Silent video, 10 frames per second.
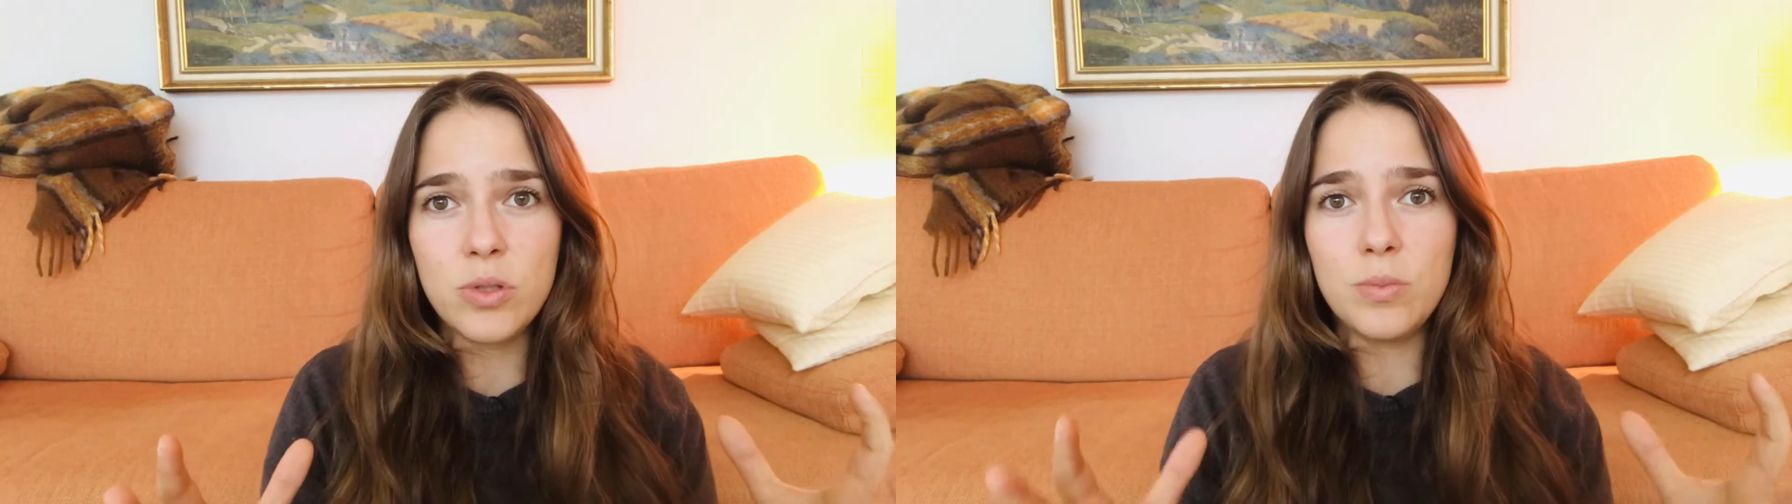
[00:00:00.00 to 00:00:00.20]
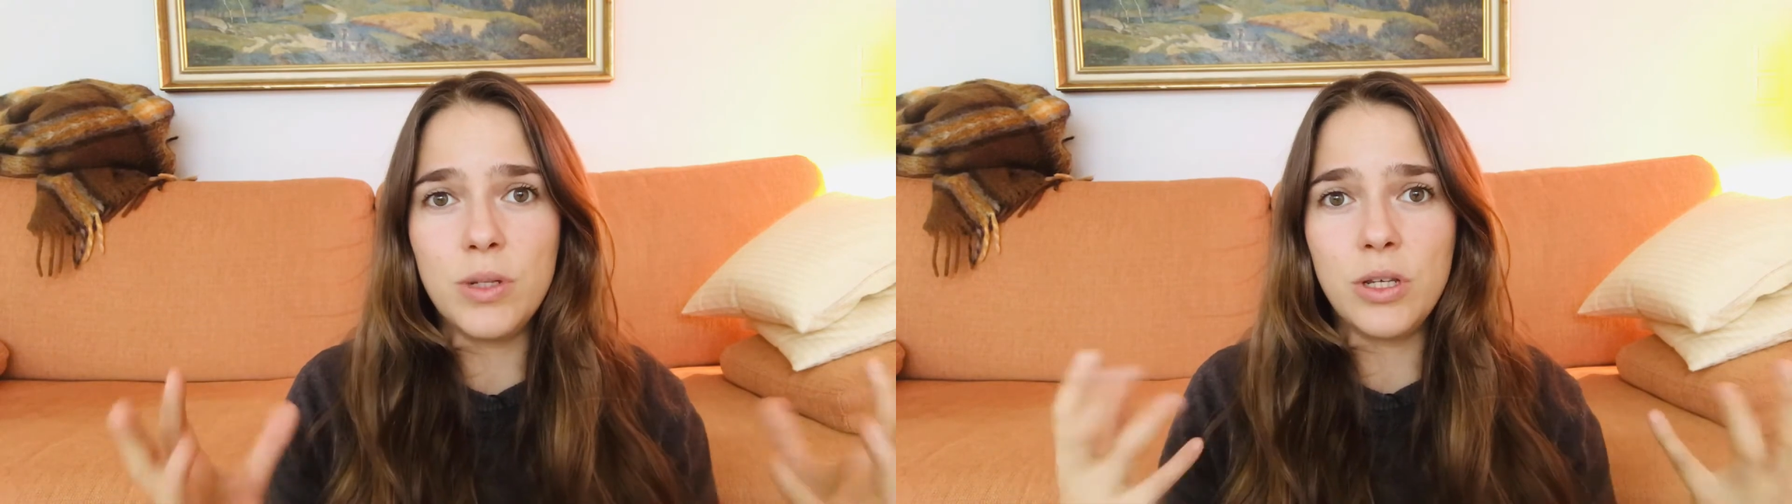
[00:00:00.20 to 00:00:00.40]

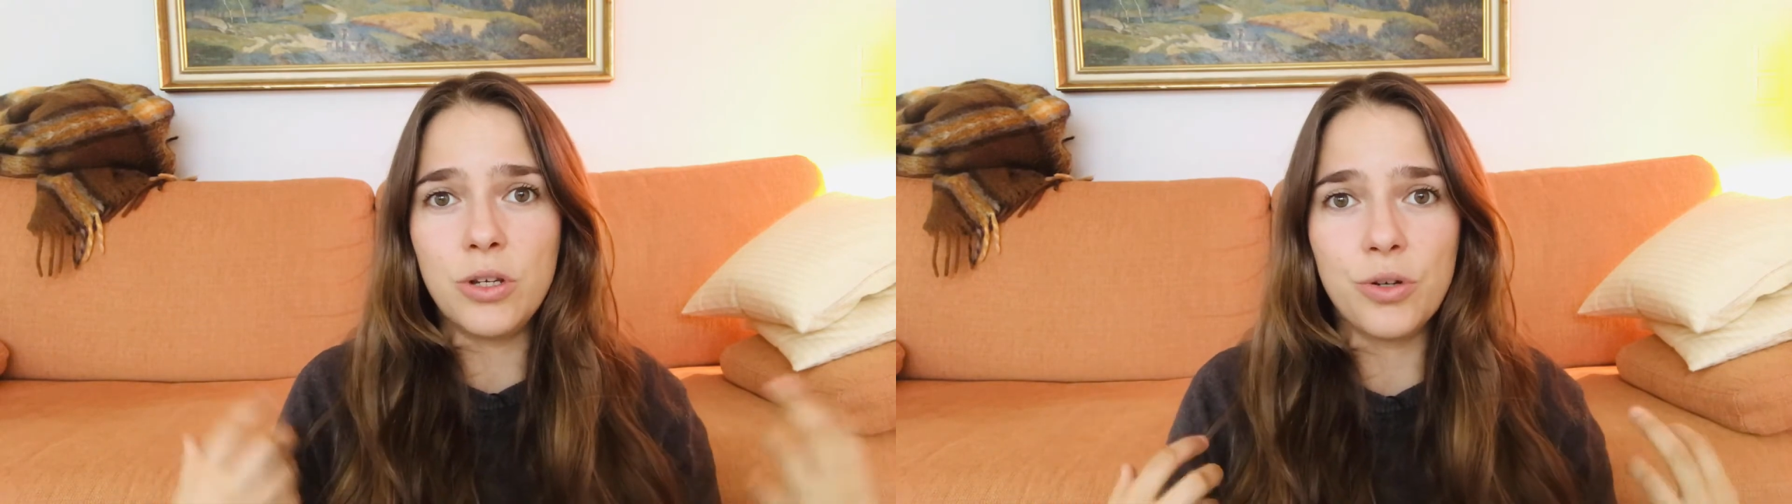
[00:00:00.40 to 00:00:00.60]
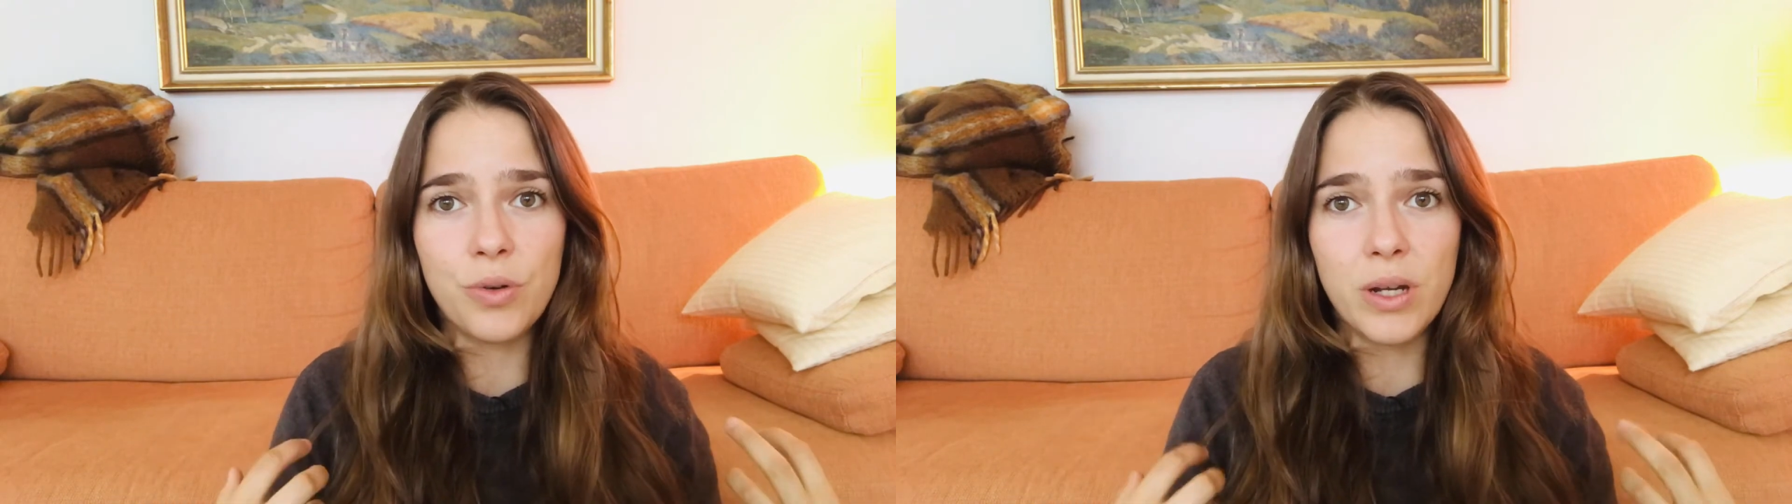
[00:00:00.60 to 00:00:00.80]
to be
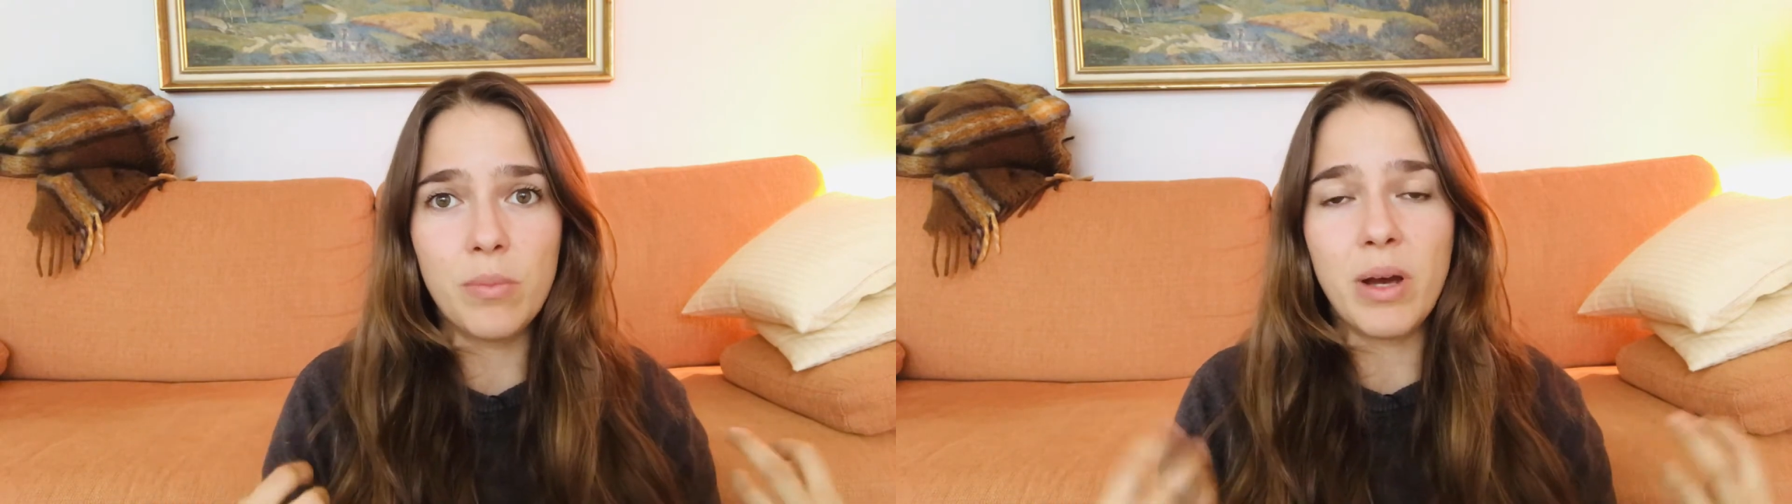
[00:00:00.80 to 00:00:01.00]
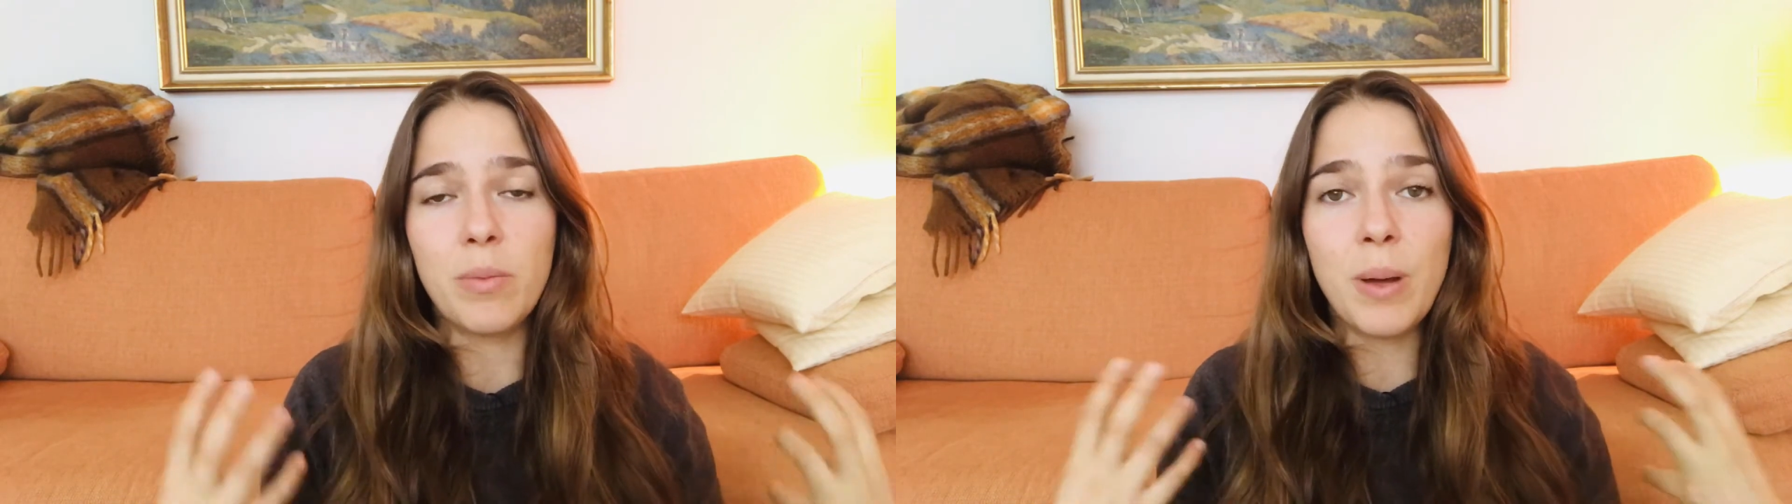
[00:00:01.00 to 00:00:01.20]

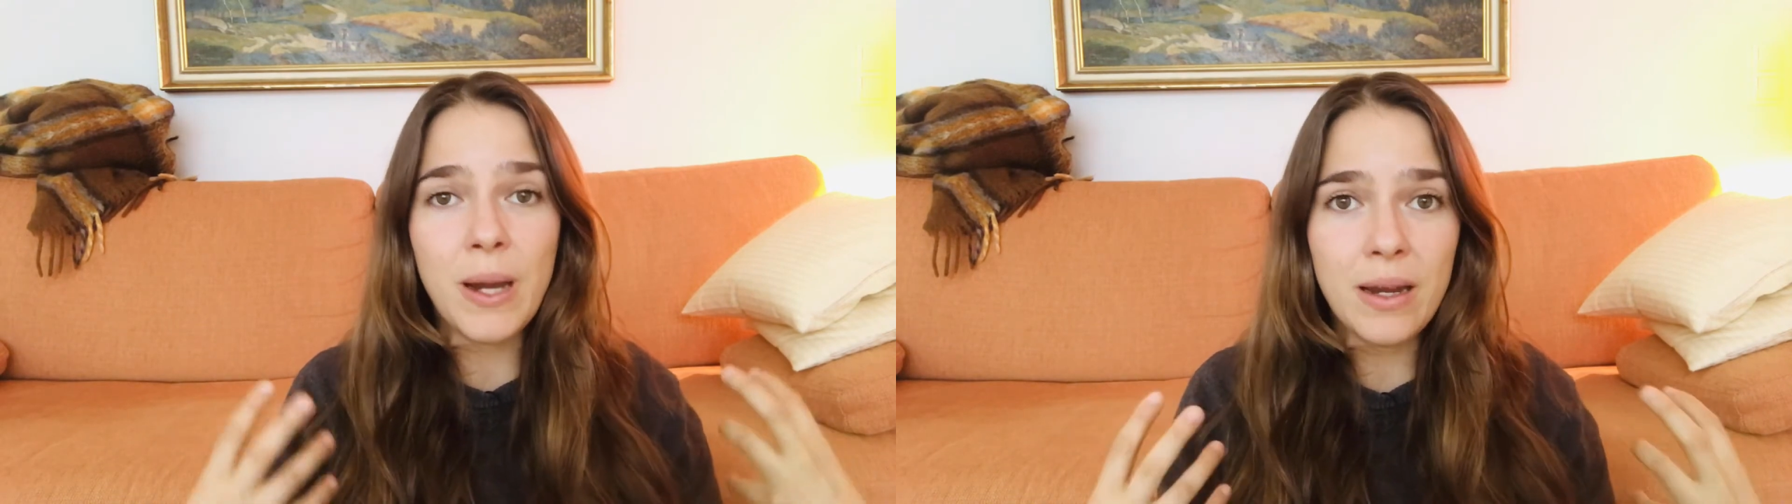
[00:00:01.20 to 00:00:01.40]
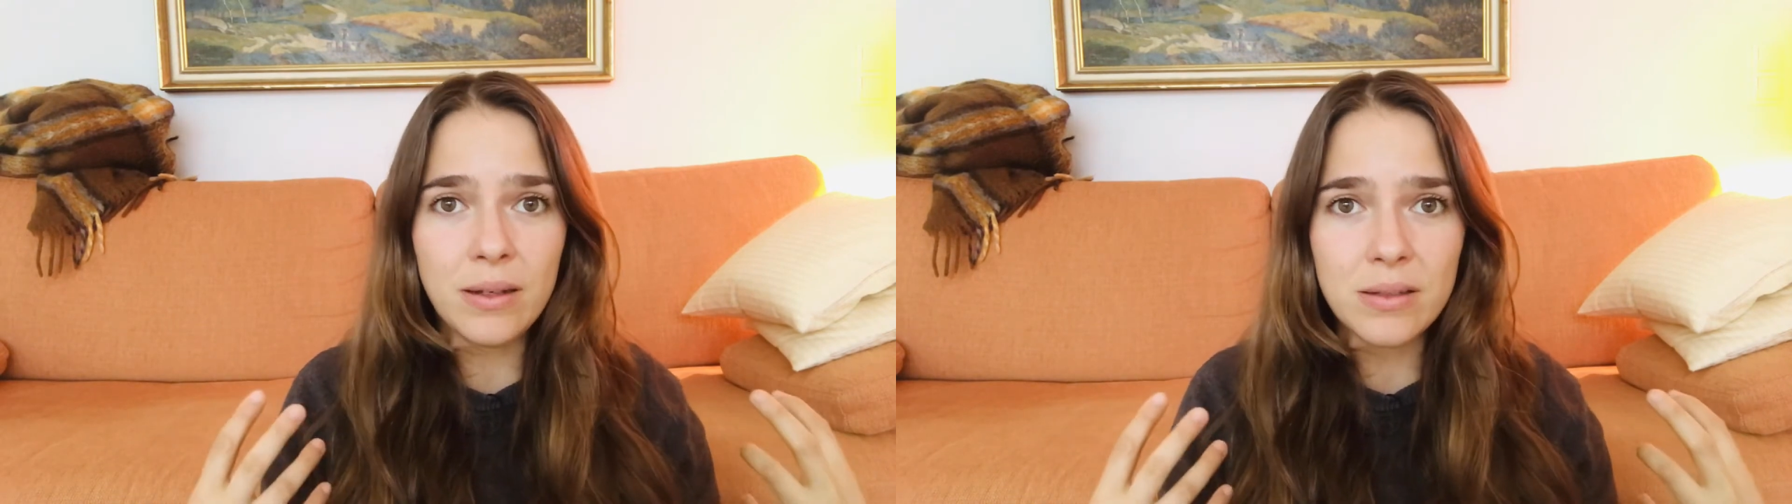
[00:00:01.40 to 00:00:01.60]
curing my
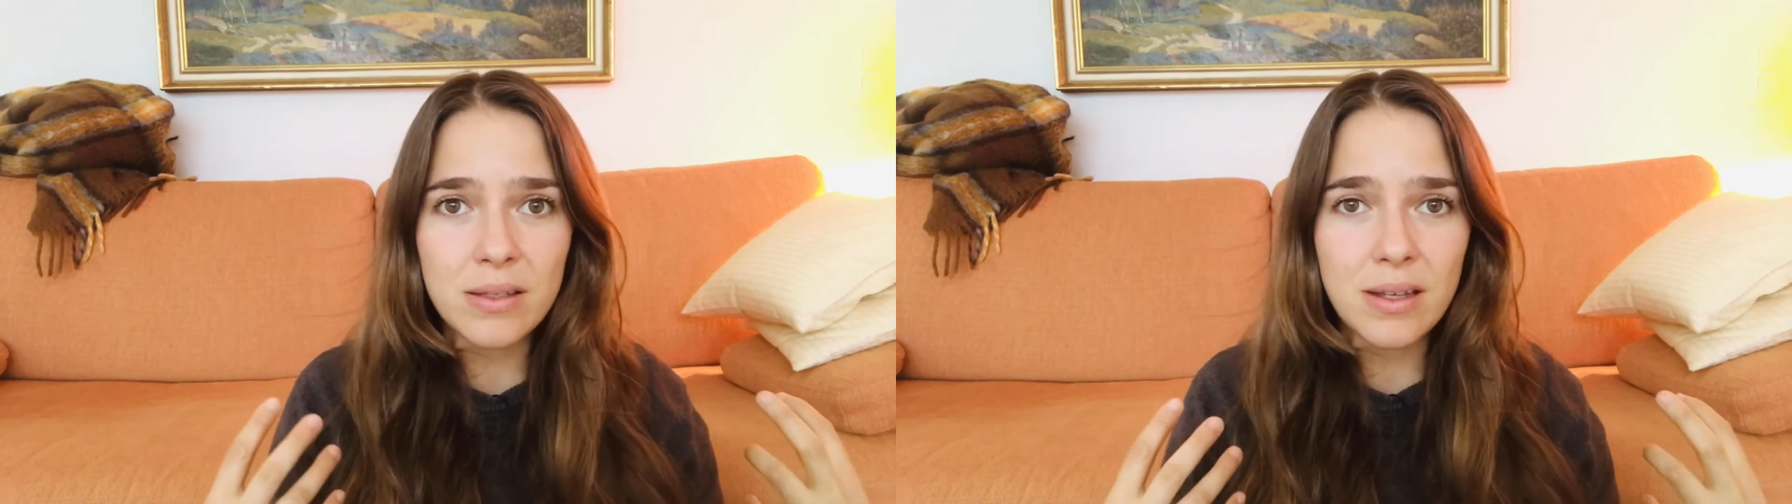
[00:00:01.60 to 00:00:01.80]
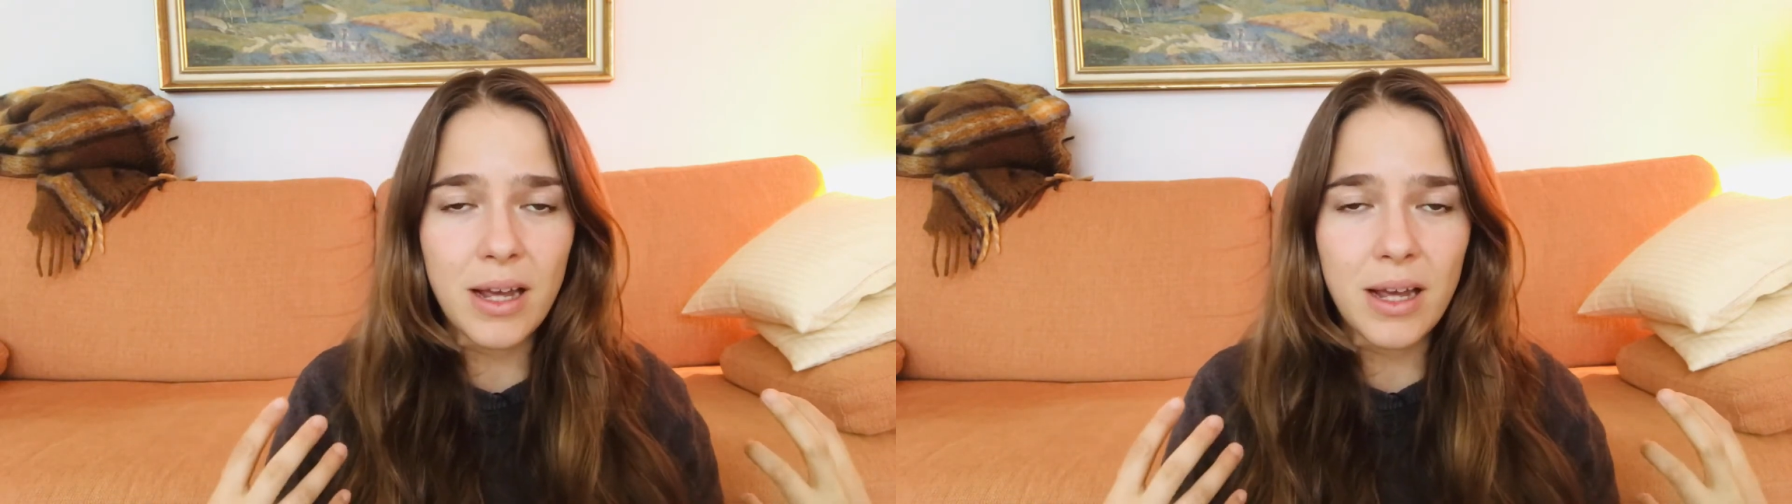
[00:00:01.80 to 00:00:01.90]
pains.